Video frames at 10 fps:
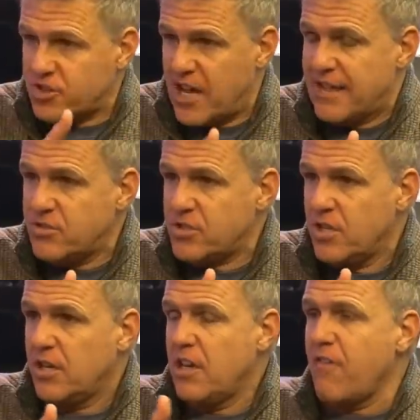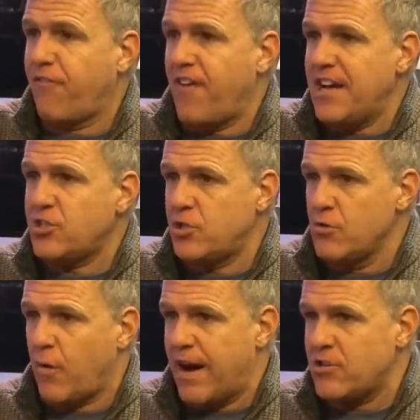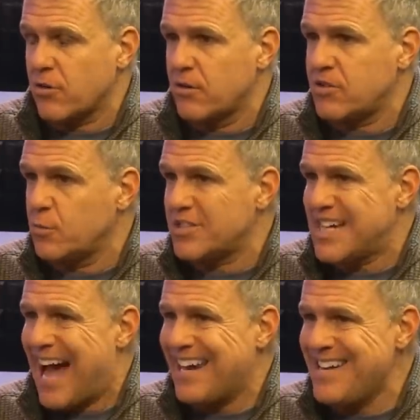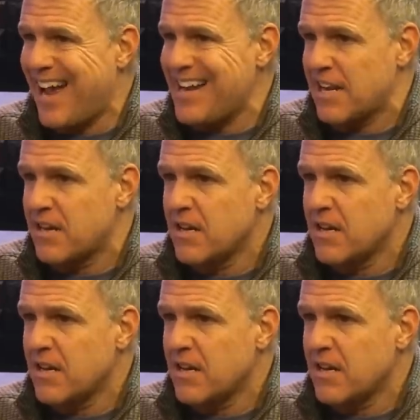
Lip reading: sense, he faced two grand juries and was not indicted.